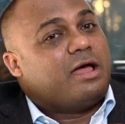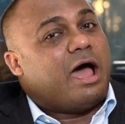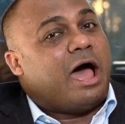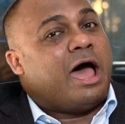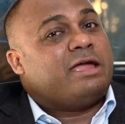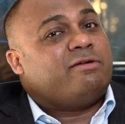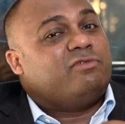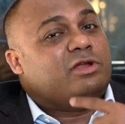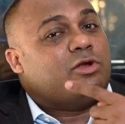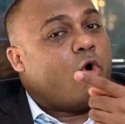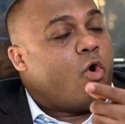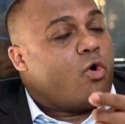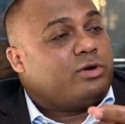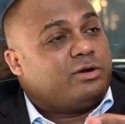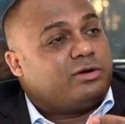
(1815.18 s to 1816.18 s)
I will
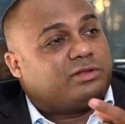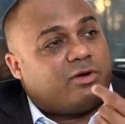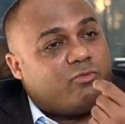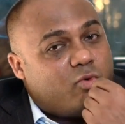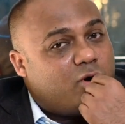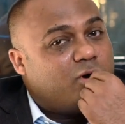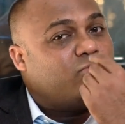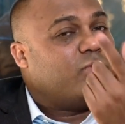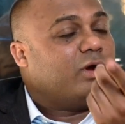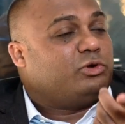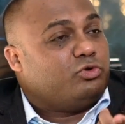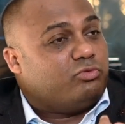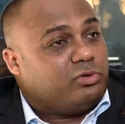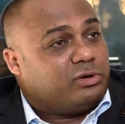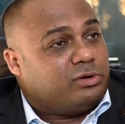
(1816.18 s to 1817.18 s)
honor the word what
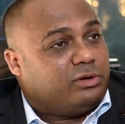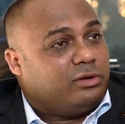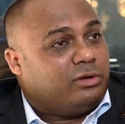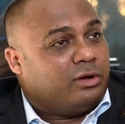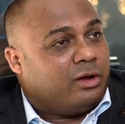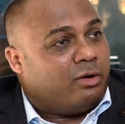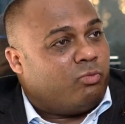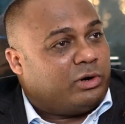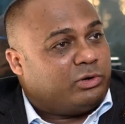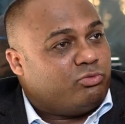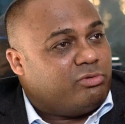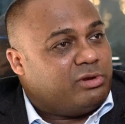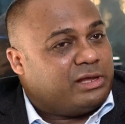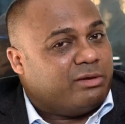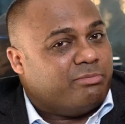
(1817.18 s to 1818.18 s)
you
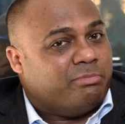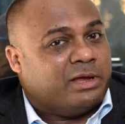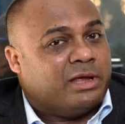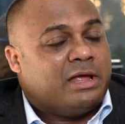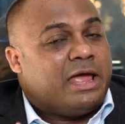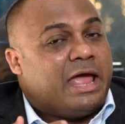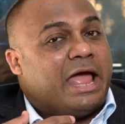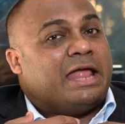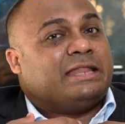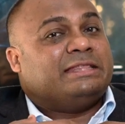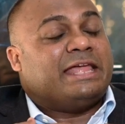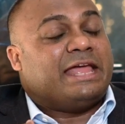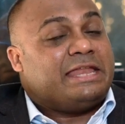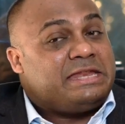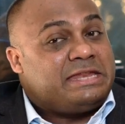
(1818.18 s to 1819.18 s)
will give me. And
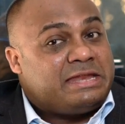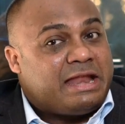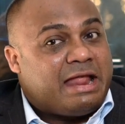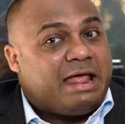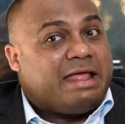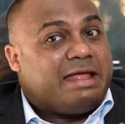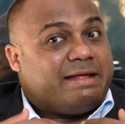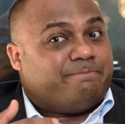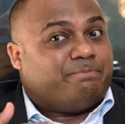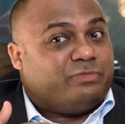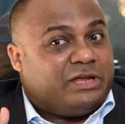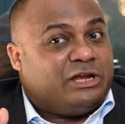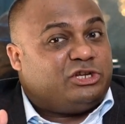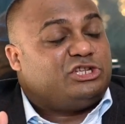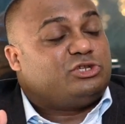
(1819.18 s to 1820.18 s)
then
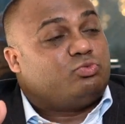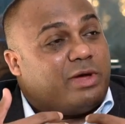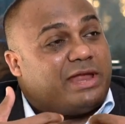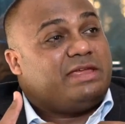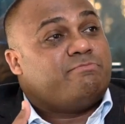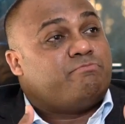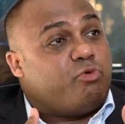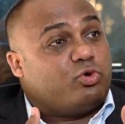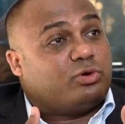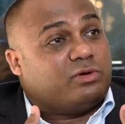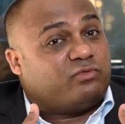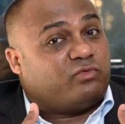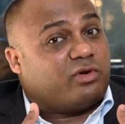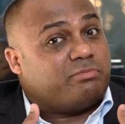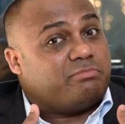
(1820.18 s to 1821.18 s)
it is very important
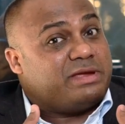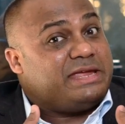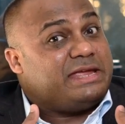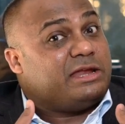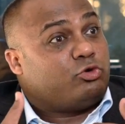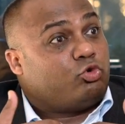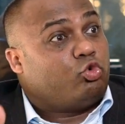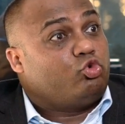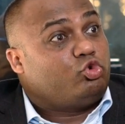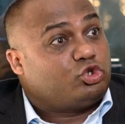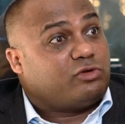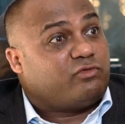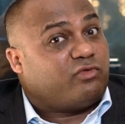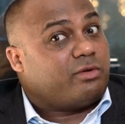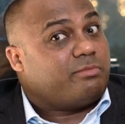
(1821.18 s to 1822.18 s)
for me and
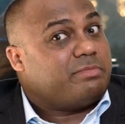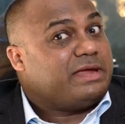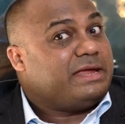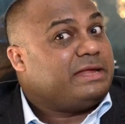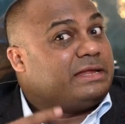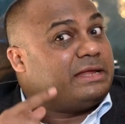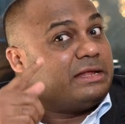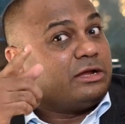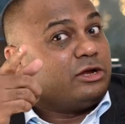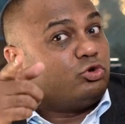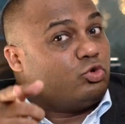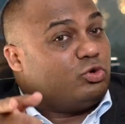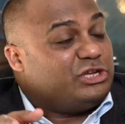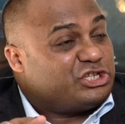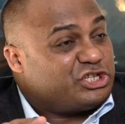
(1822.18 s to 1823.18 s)
crucial for me
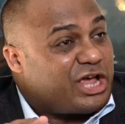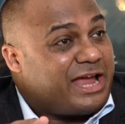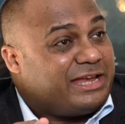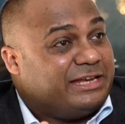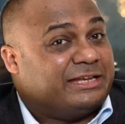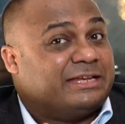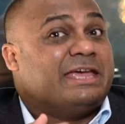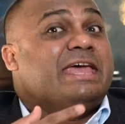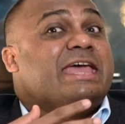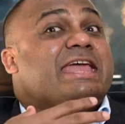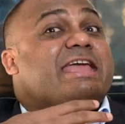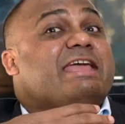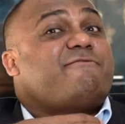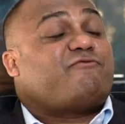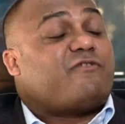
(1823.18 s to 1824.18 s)
to decide it.
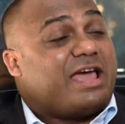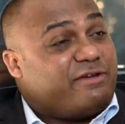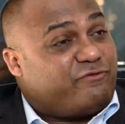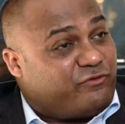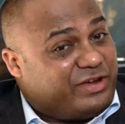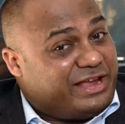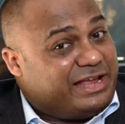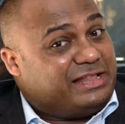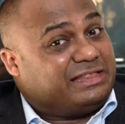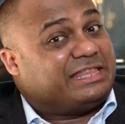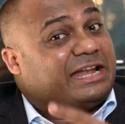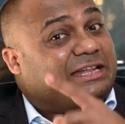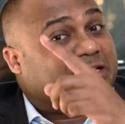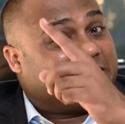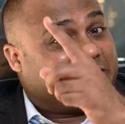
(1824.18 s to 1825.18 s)
If I feel
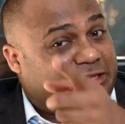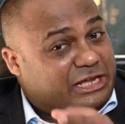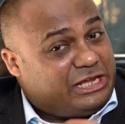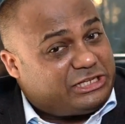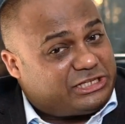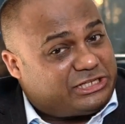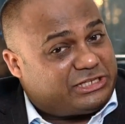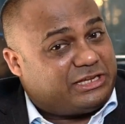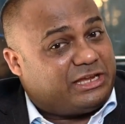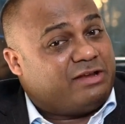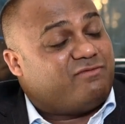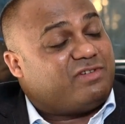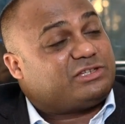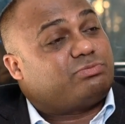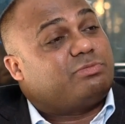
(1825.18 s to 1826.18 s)
that this
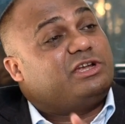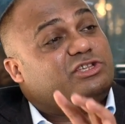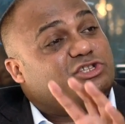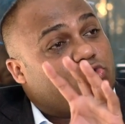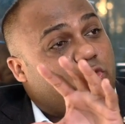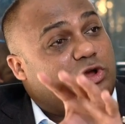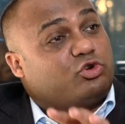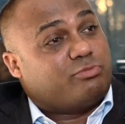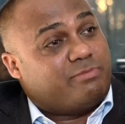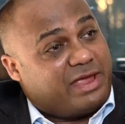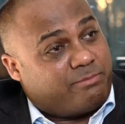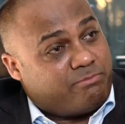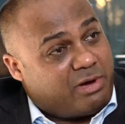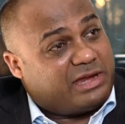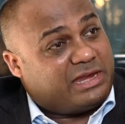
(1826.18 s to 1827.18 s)
investment is going to
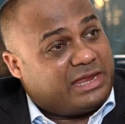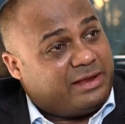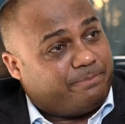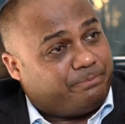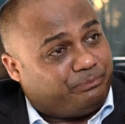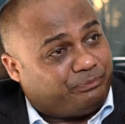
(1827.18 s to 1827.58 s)
make money,